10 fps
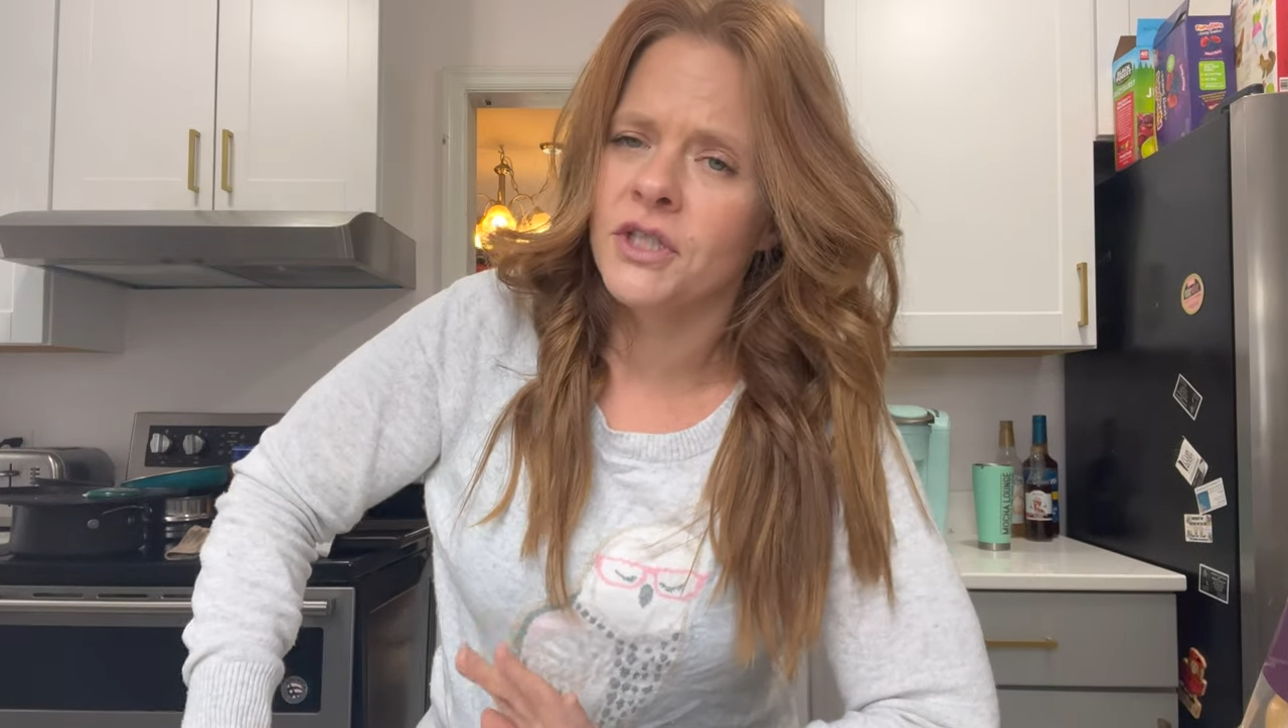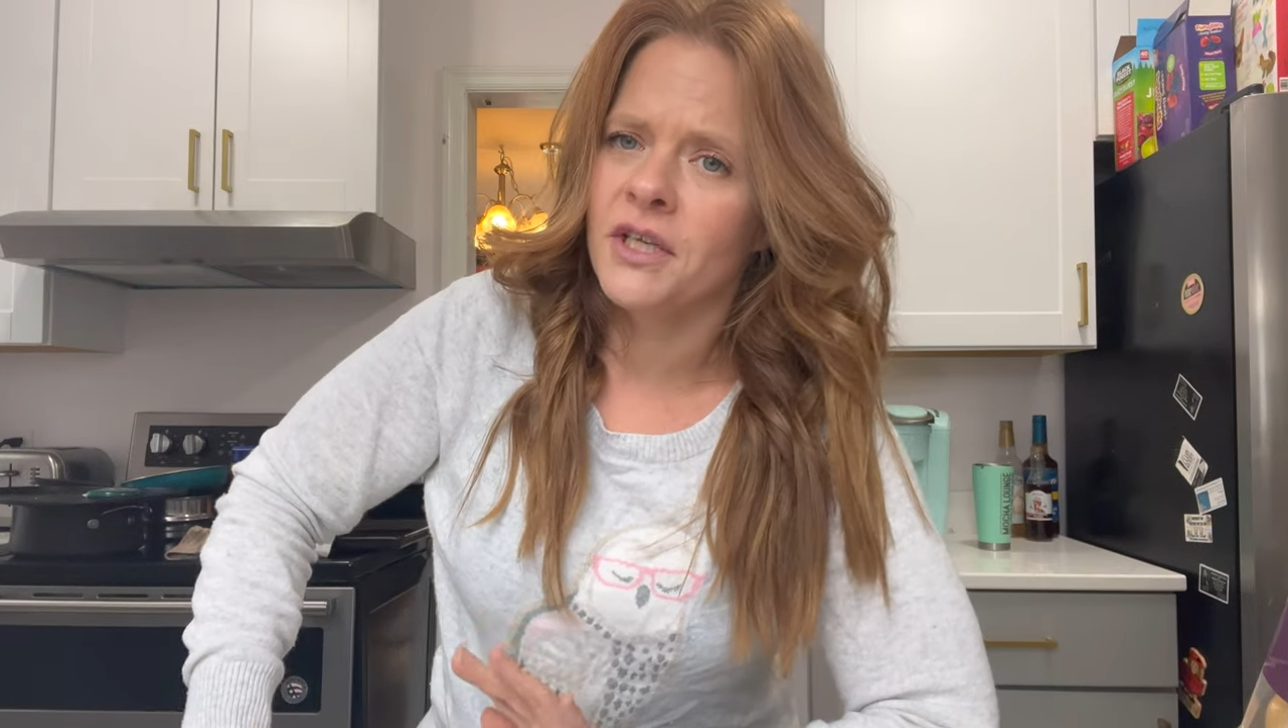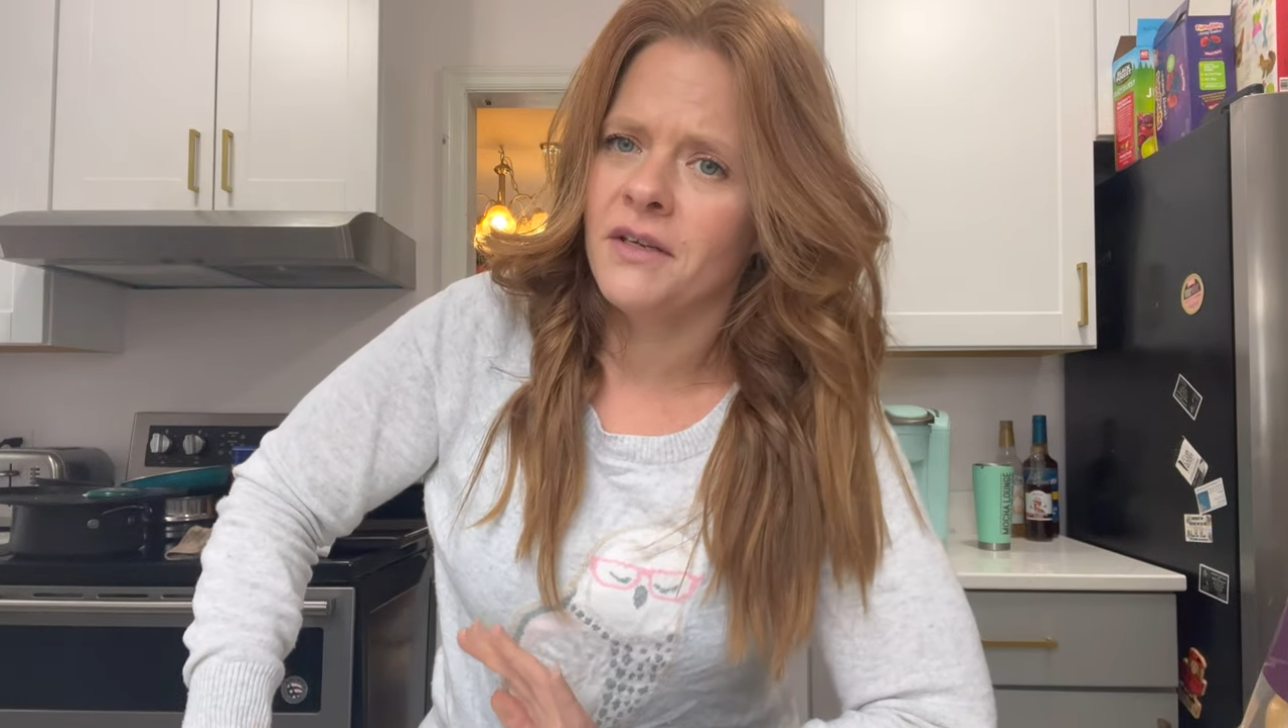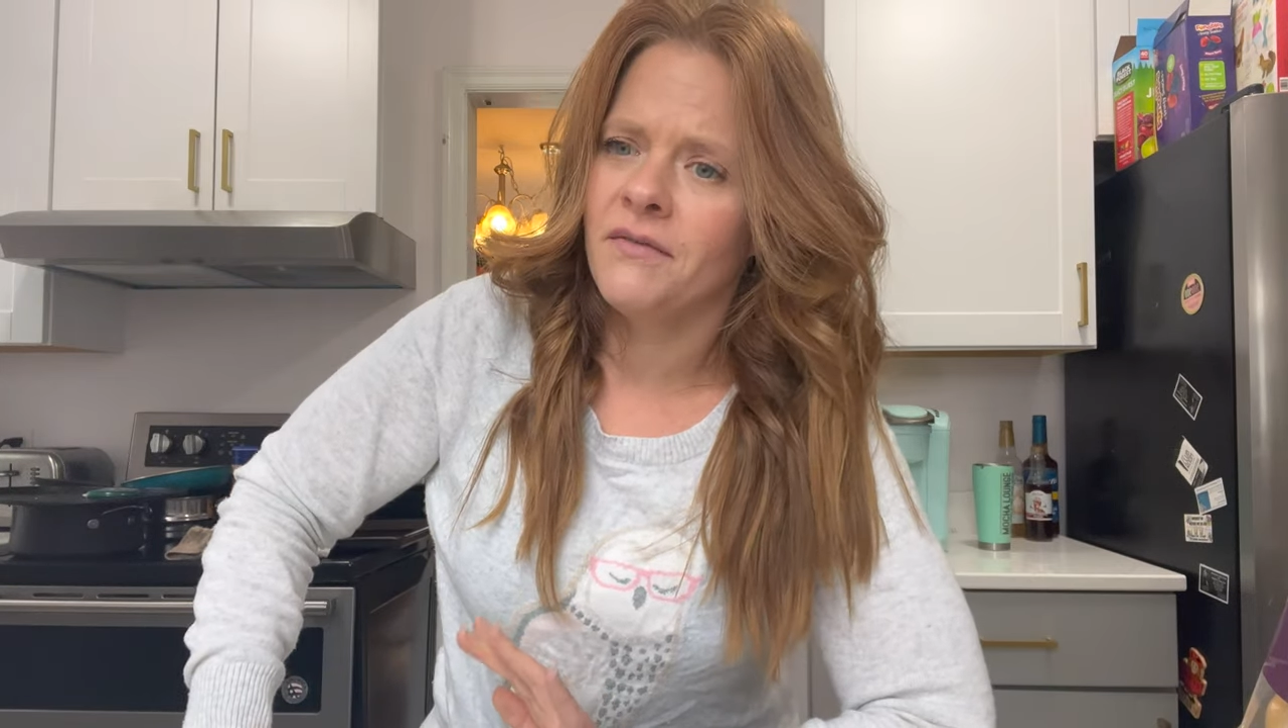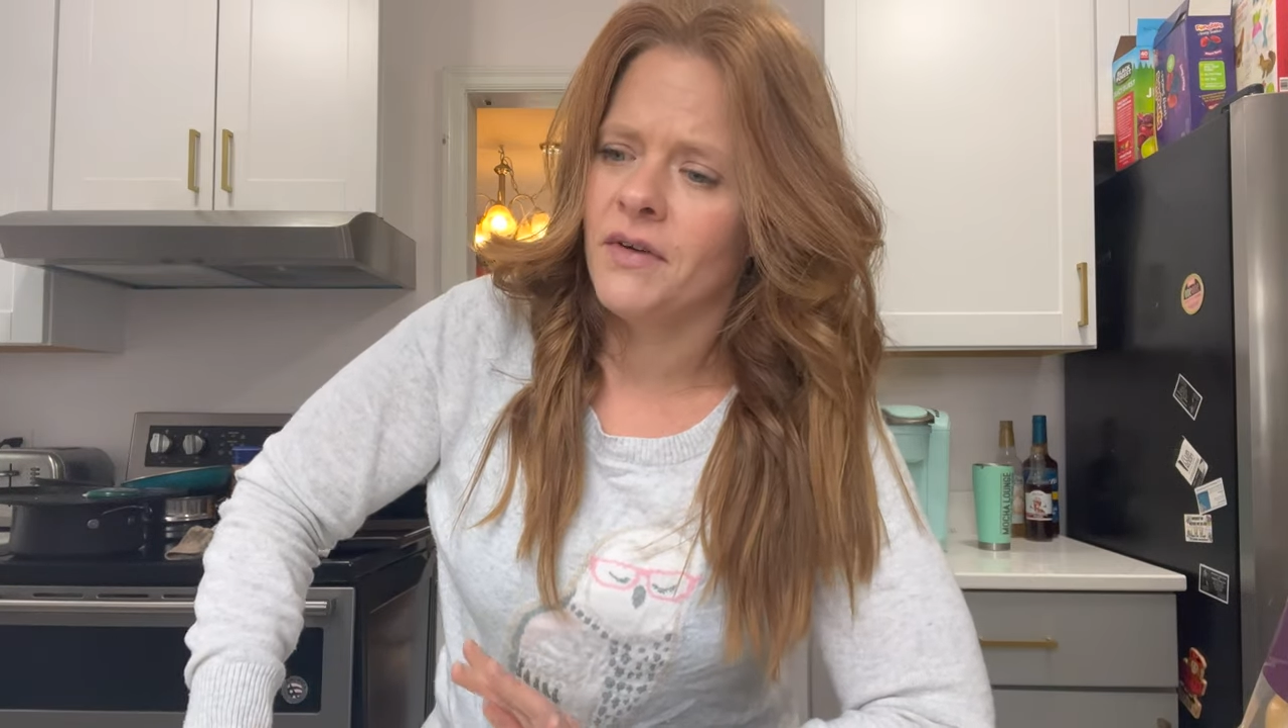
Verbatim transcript: chicken and